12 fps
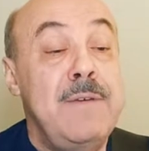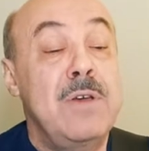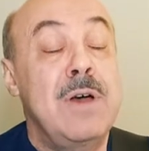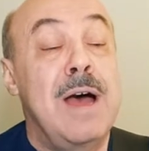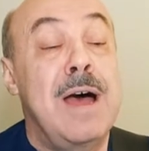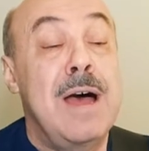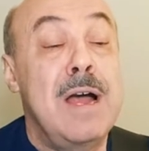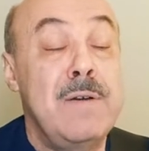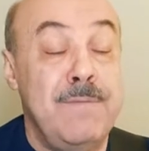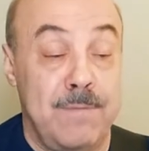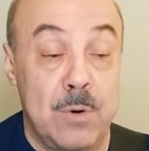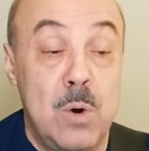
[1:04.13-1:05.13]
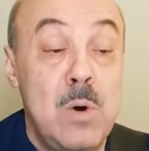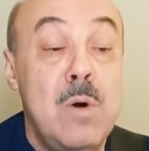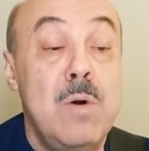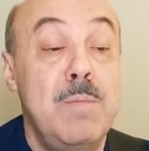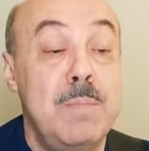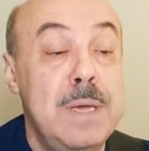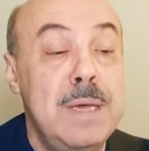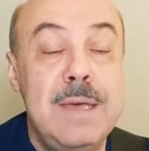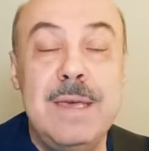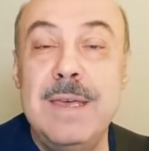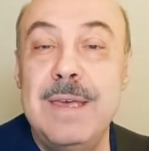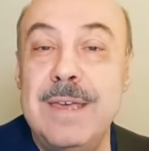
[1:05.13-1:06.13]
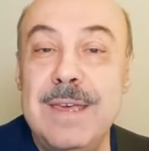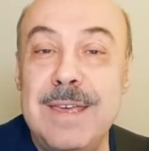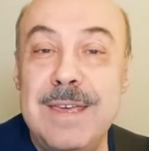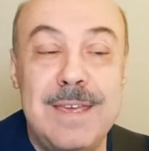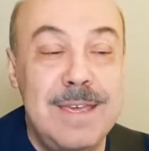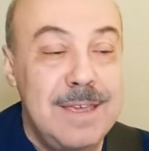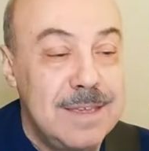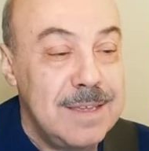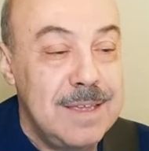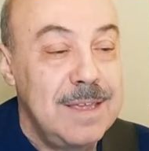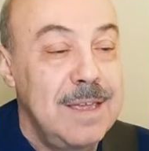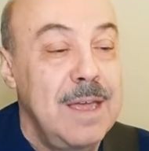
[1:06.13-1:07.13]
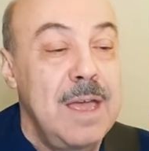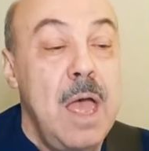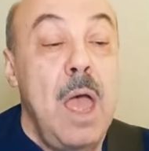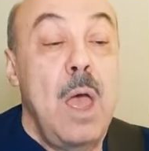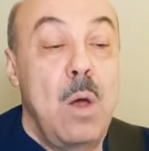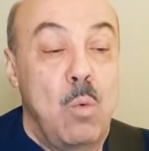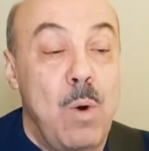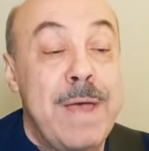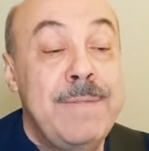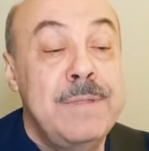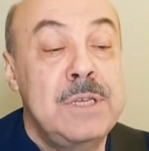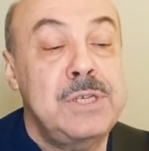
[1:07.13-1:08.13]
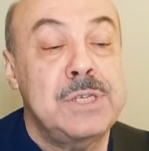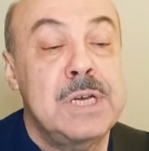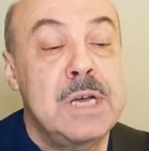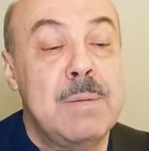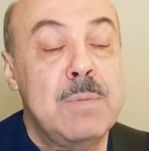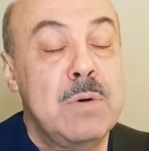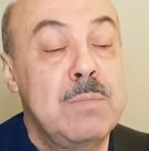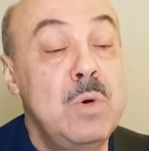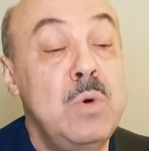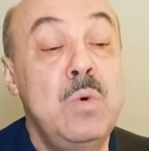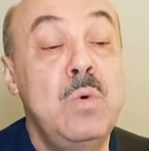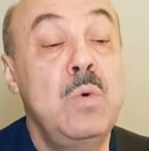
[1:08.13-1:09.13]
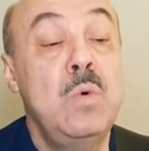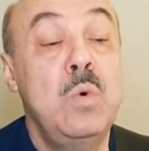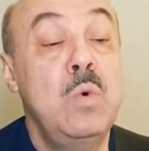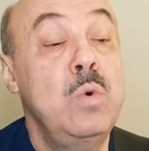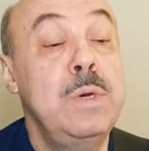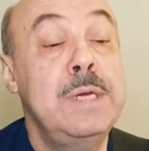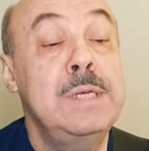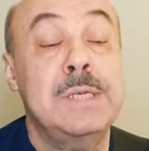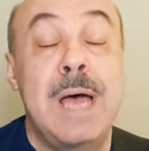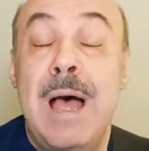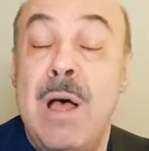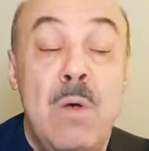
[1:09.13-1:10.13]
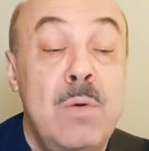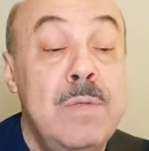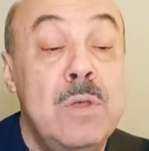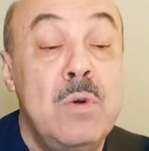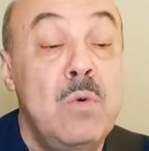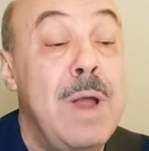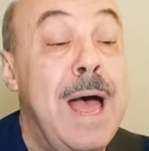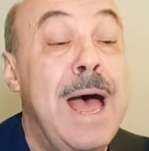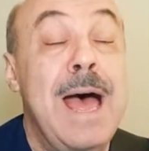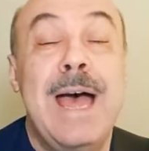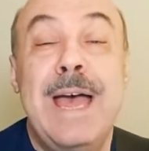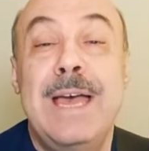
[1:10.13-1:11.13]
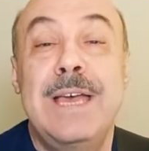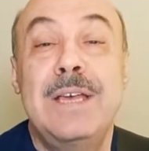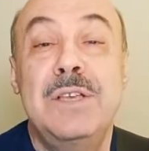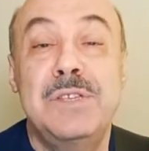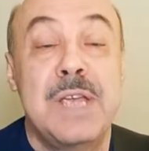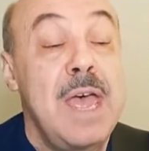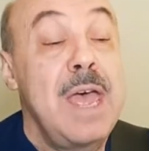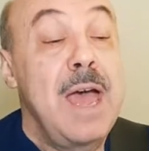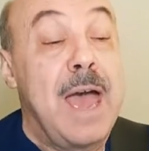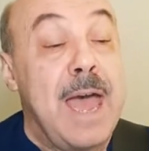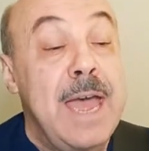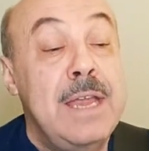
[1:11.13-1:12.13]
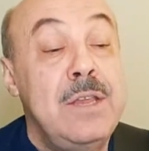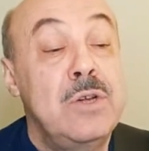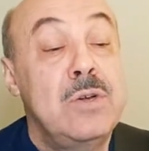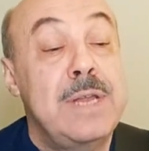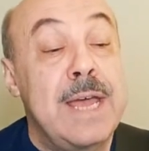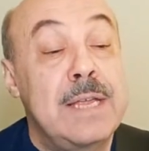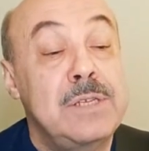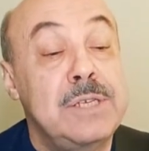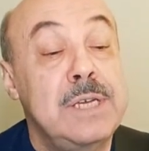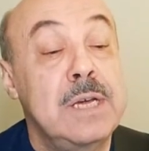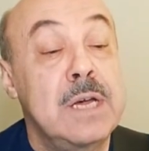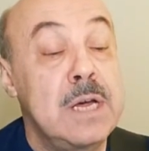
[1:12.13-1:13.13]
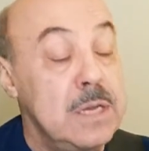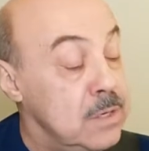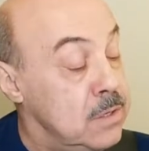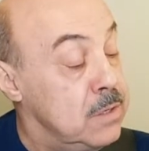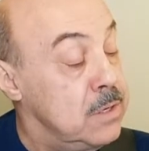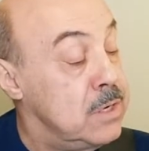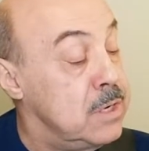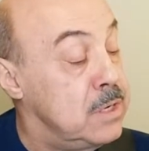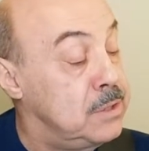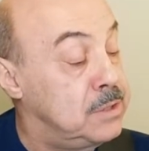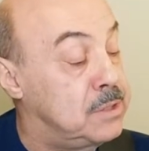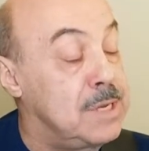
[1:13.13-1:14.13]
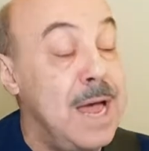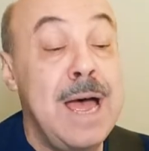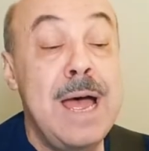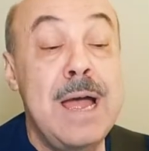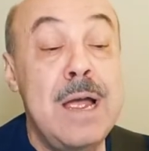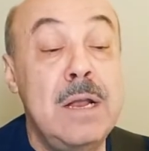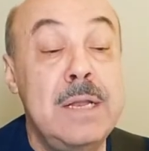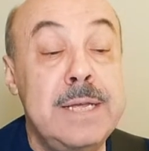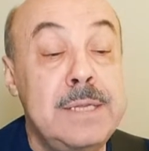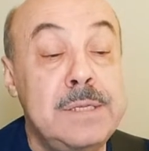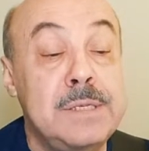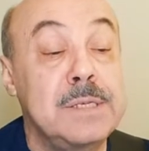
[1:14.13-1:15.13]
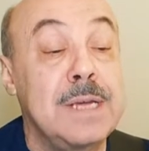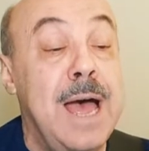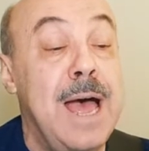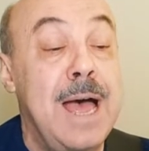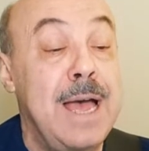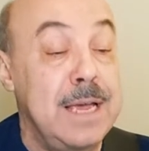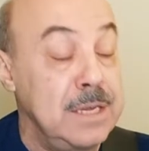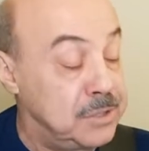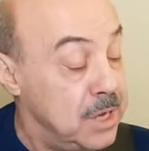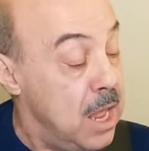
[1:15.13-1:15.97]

your heart for me when the summer moon is on the rise and you're dancing under starlit skies.